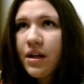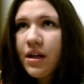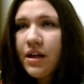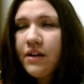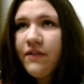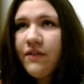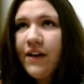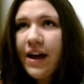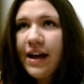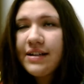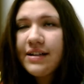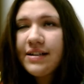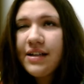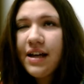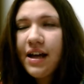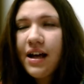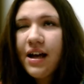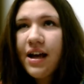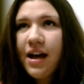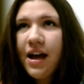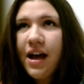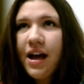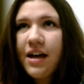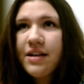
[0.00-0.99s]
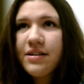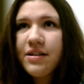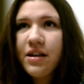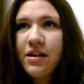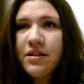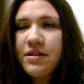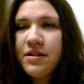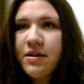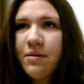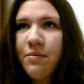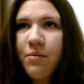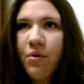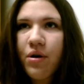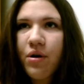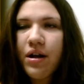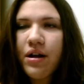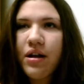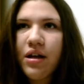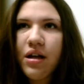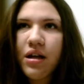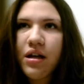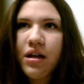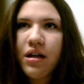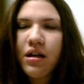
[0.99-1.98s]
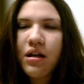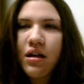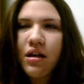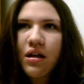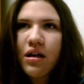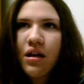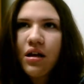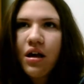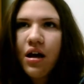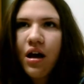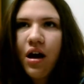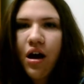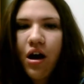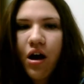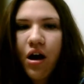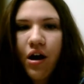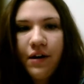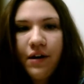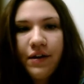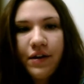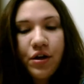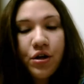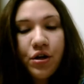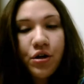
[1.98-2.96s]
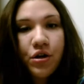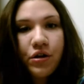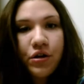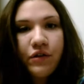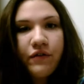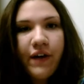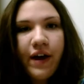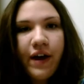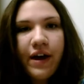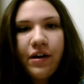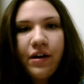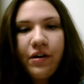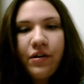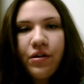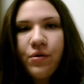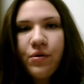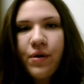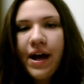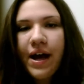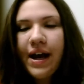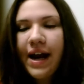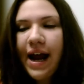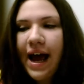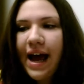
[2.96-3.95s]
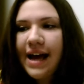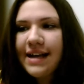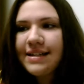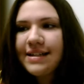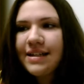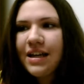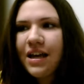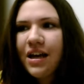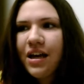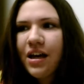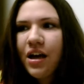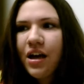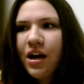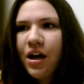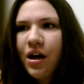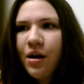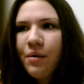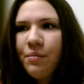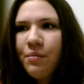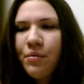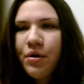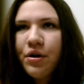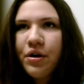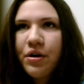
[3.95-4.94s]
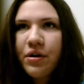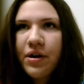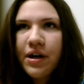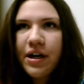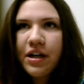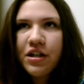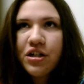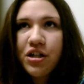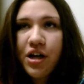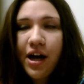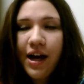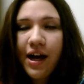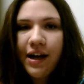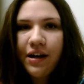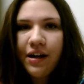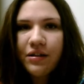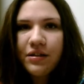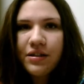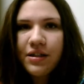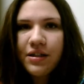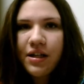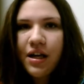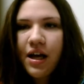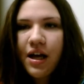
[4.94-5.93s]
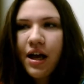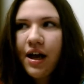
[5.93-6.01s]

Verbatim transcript: in fact i saw someone on the Nerdfighter thread ask, murdering a child.